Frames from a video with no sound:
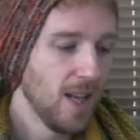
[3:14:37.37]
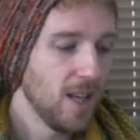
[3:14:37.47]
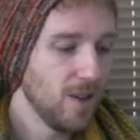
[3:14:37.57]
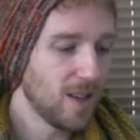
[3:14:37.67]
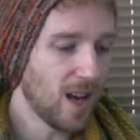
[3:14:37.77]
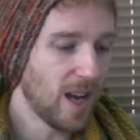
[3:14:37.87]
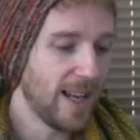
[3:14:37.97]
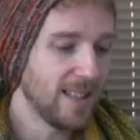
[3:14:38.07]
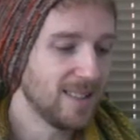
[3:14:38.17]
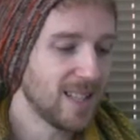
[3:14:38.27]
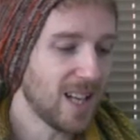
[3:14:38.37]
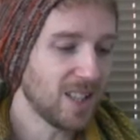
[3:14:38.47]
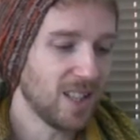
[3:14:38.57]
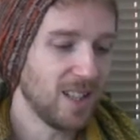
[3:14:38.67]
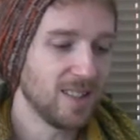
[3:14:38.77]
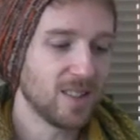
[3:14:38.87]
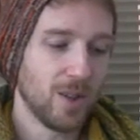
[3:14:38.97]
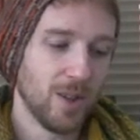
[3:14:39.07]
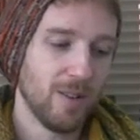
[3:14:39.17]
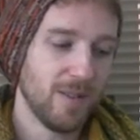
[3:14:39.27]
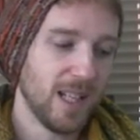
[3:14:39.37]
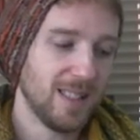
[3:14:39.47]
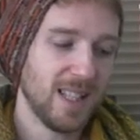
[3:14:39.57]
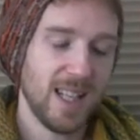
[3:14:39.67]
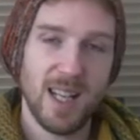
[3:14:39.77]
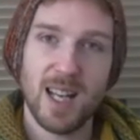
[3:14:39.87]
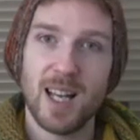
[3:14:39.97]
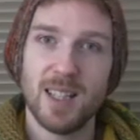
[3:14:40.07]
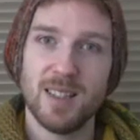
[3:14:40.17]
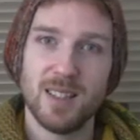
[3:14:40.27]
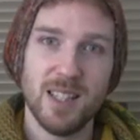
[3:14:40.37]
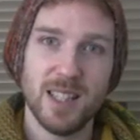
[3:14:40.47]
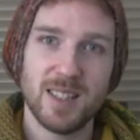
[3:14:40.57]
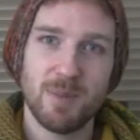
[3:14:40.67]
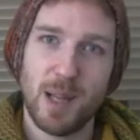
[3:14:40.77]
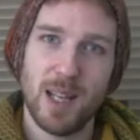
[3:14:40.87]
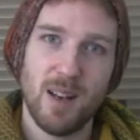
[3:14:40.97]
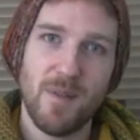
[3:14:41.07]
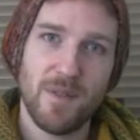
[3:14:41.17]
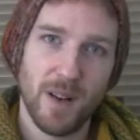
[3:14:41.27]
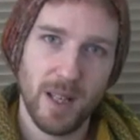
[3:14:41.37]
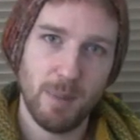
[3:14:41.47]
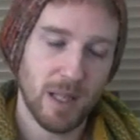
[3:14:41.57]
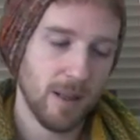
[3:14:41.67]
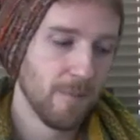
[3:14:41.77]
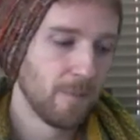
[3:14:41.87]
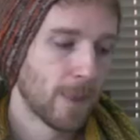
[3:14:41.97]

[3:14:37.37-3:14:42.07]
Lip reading: You guys, Stashless, Corner of Knit and Tea, and Knitspin Fibre.